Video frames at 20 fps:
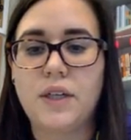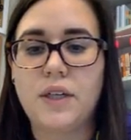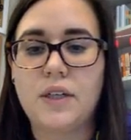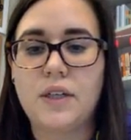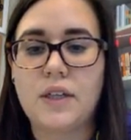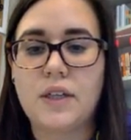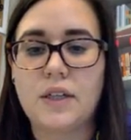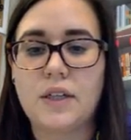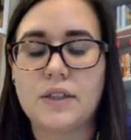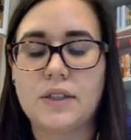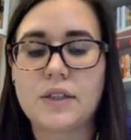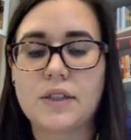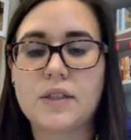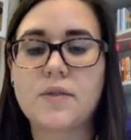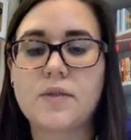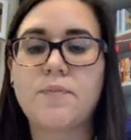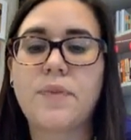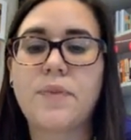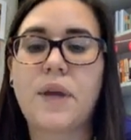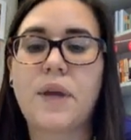
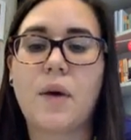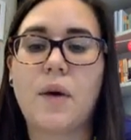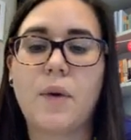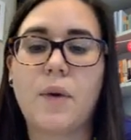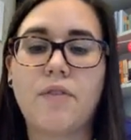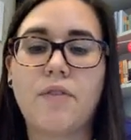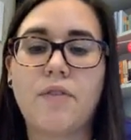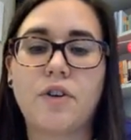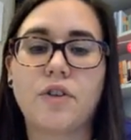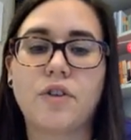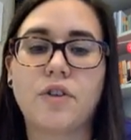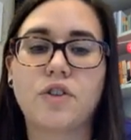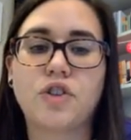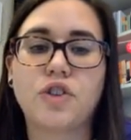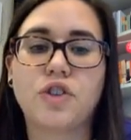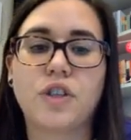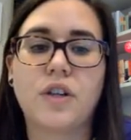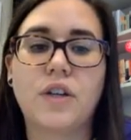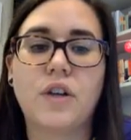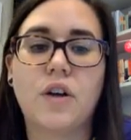Indians. However, the
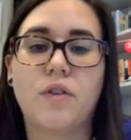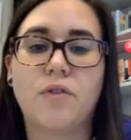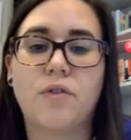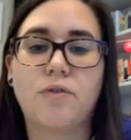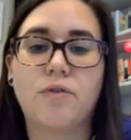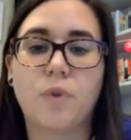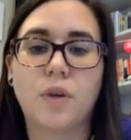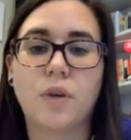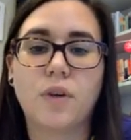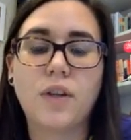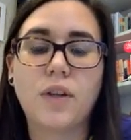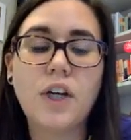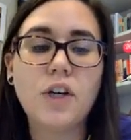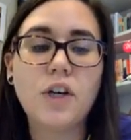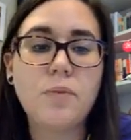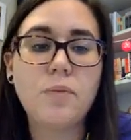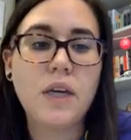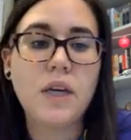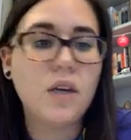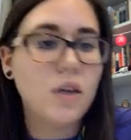Treaty of Fort
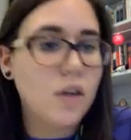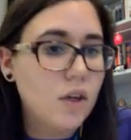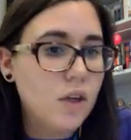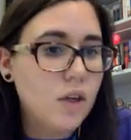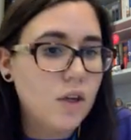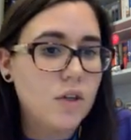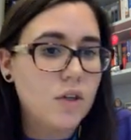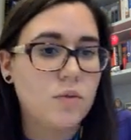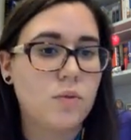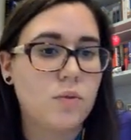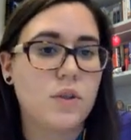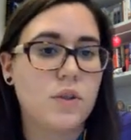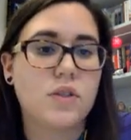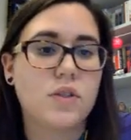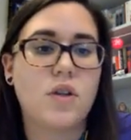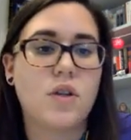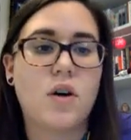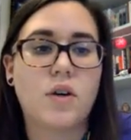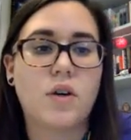Laramie was